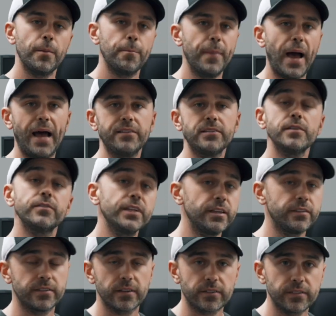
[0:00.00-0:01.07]
massively
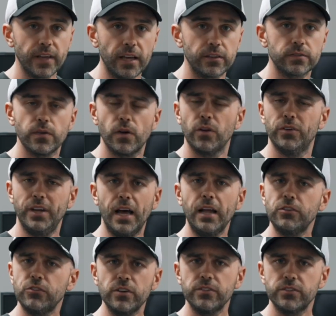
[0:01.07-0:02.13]
successful,
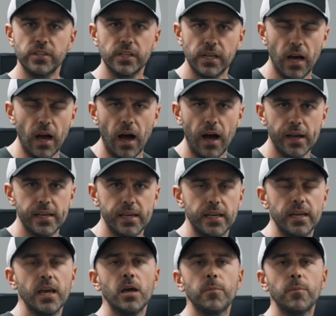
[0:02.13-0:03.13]
not just in hockey,